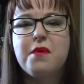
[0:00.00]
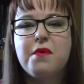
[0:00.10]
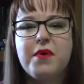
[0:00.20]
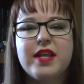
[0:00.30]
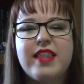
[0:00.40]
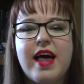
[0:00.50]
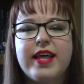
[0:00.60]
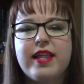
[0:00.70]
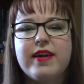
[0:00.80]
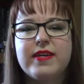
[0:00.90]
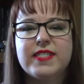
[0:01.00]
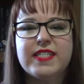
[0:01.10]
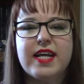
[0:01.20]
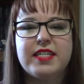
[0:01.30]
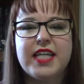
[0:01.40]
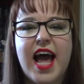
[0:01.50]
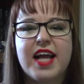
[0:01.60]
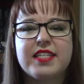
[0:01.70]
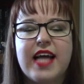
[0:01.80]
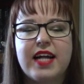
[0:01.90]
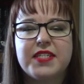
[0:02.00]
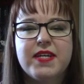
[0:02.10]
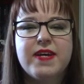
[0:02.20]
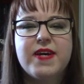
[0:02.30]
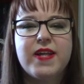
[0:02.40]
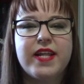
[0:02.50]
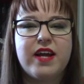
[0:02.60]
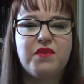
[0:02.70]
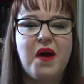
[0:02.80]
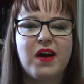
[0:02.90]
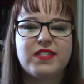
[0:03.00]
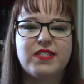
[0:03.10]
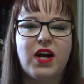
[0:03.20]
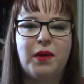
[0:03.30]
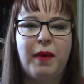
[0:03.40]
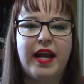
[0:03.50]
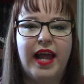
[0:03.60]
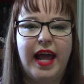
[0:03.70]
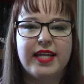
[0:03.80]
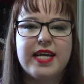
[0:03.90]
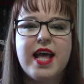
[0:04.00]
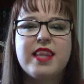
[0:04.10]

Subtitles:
When Thalia learns that Jack is actually a rock star by night,